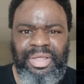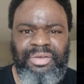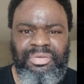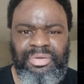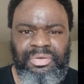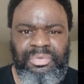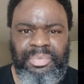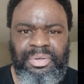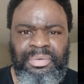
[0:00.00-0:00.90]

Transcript: ladies and gentlemen,